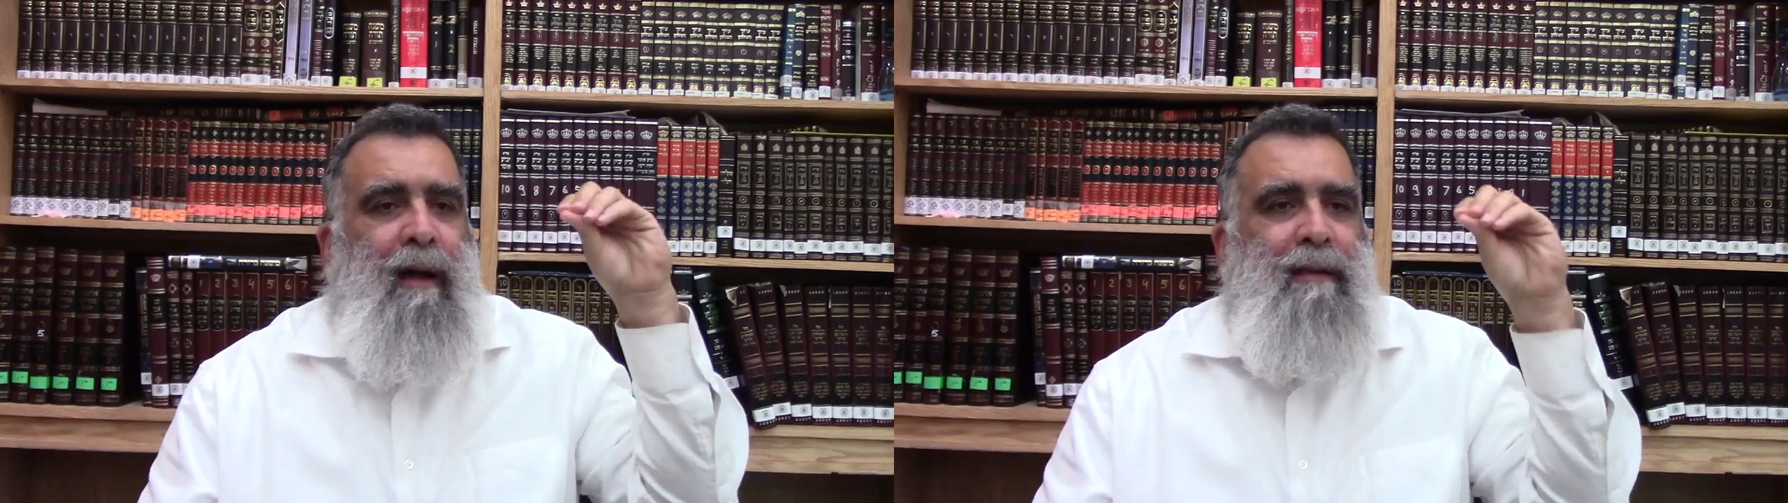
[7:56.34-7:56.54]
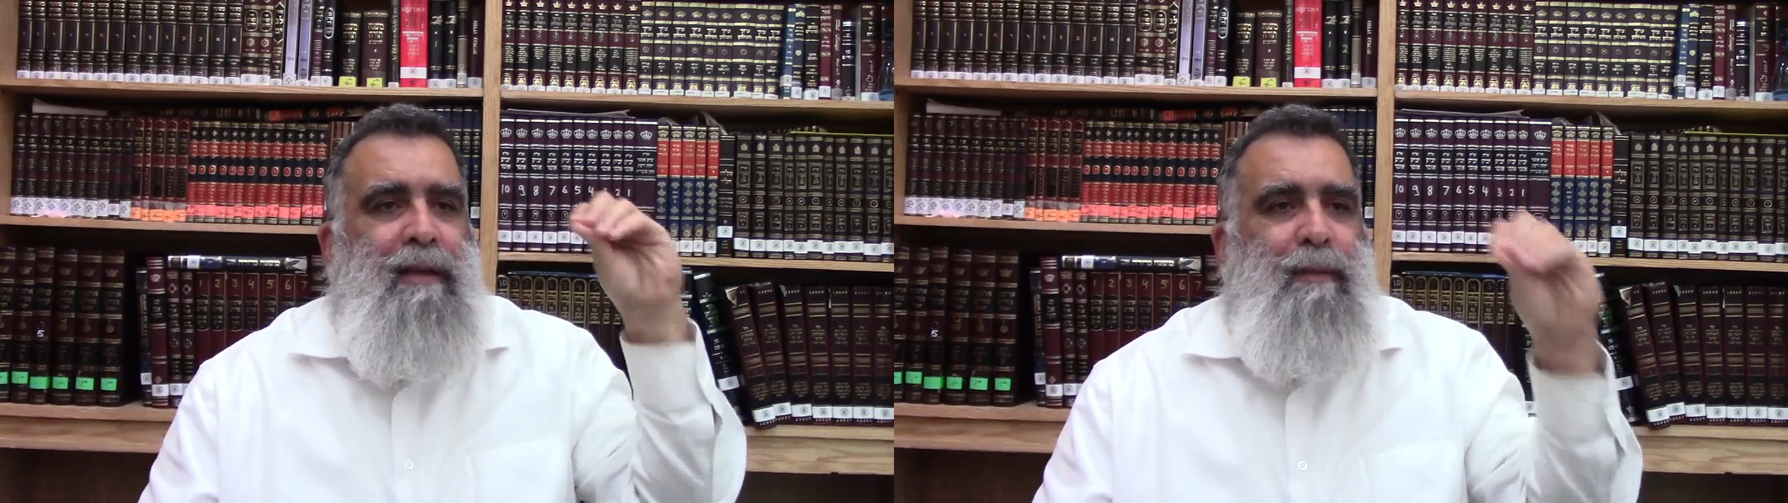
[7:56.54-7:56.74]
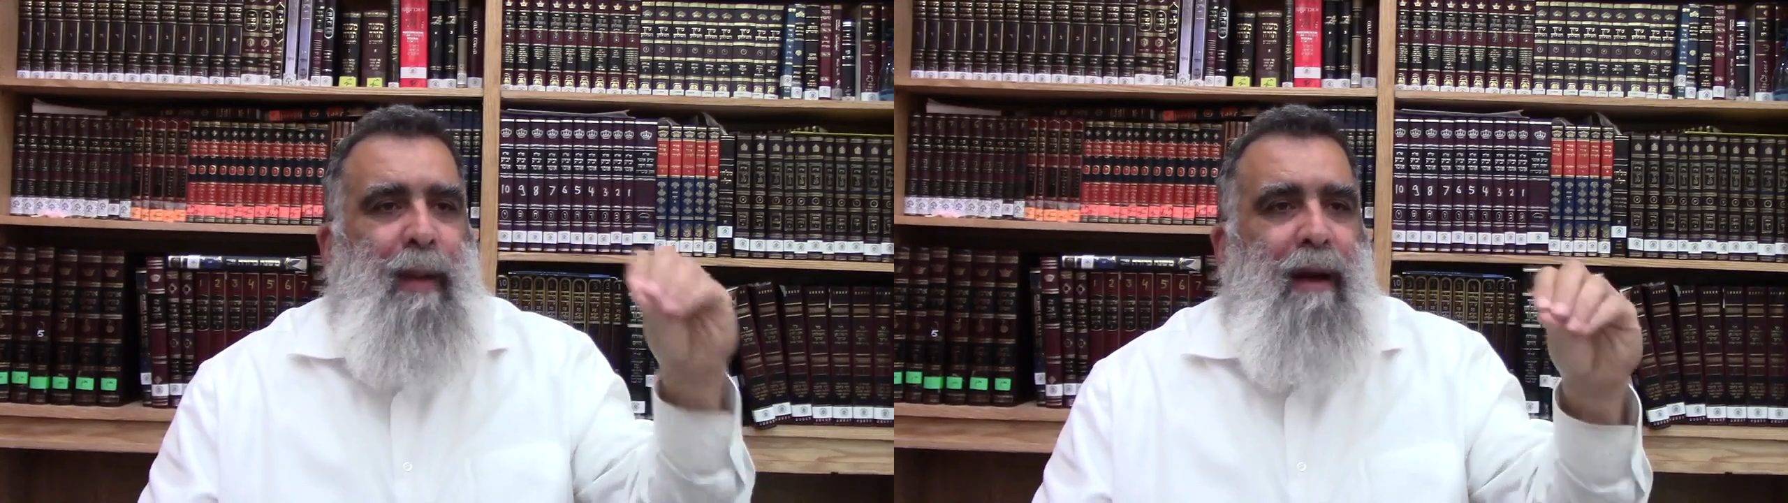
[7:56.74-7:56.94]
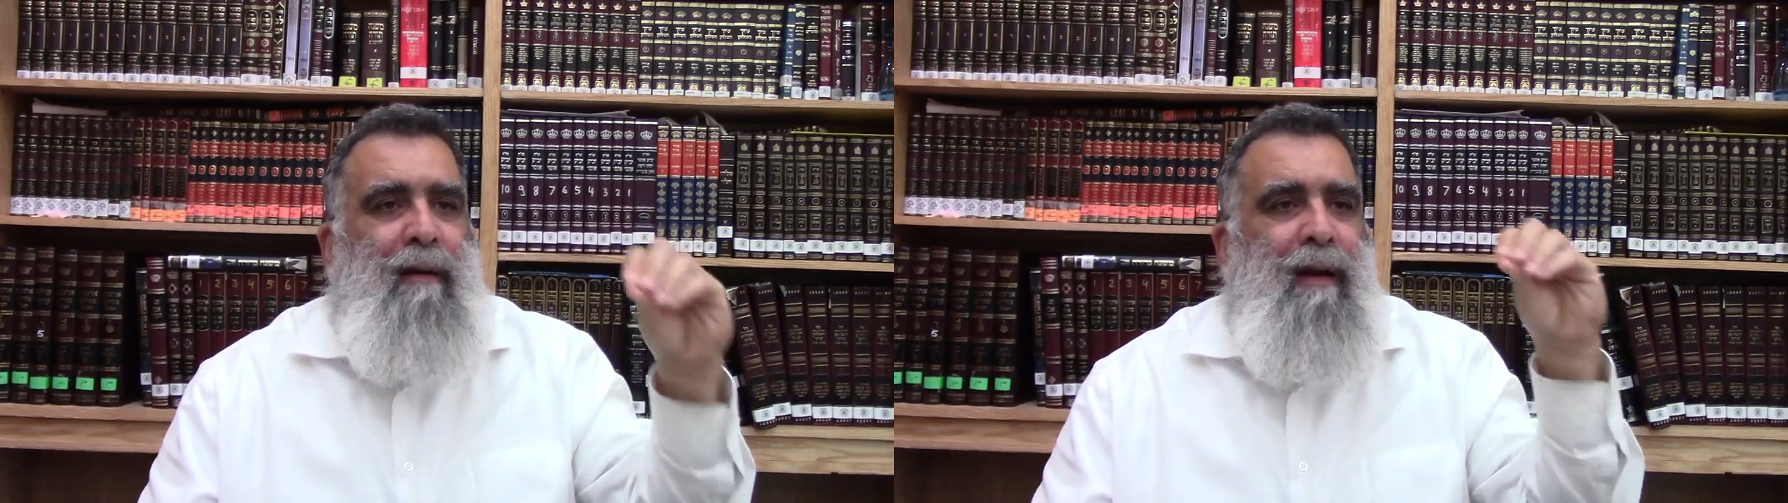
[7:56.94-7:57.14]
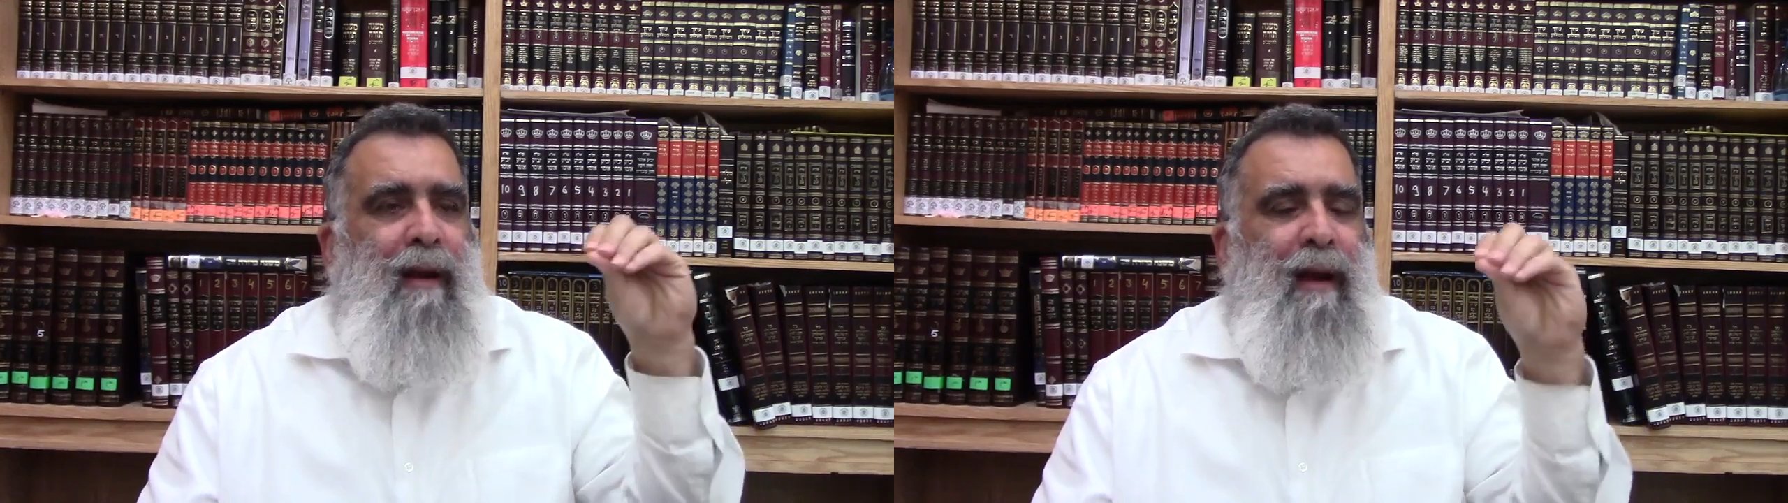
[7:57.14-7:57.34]

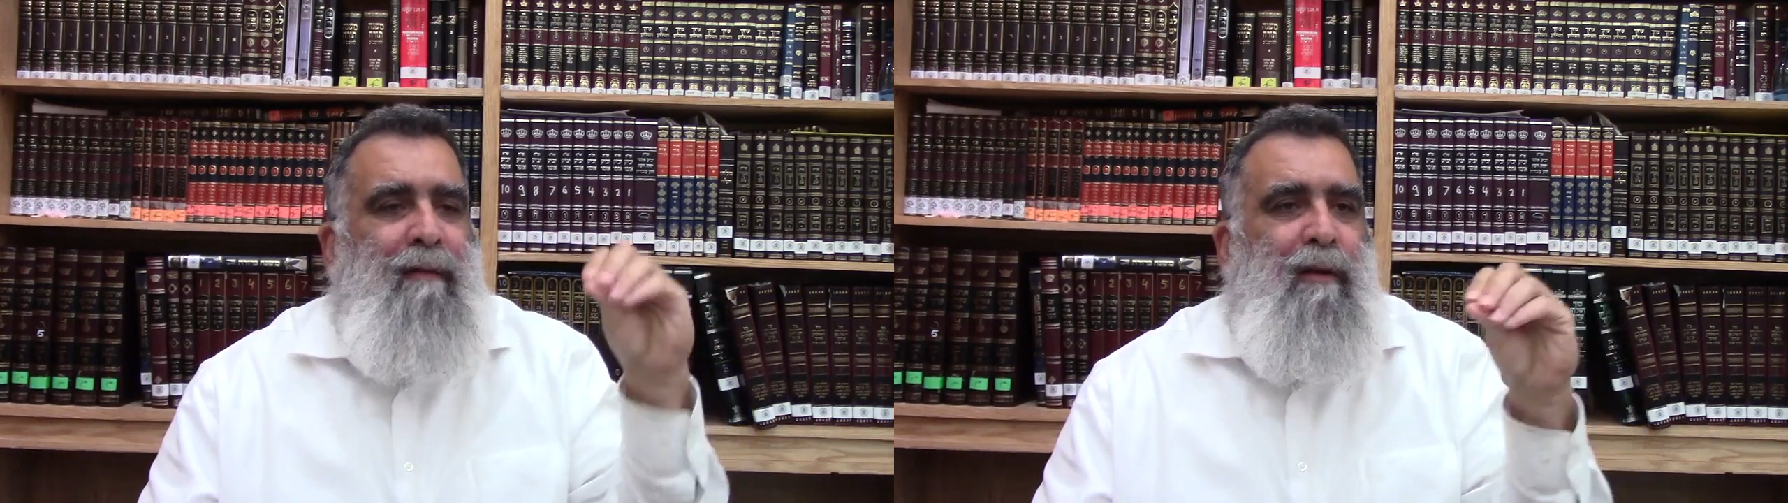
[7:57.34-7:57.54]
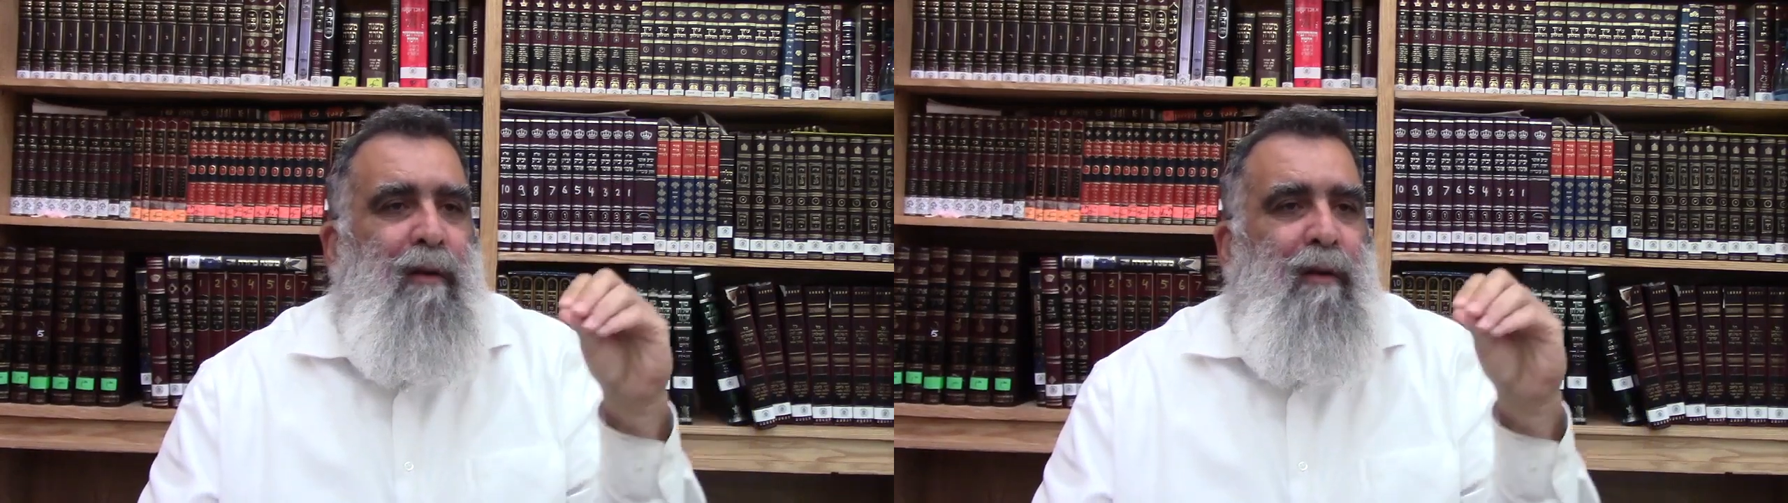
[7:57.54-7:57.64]
despair and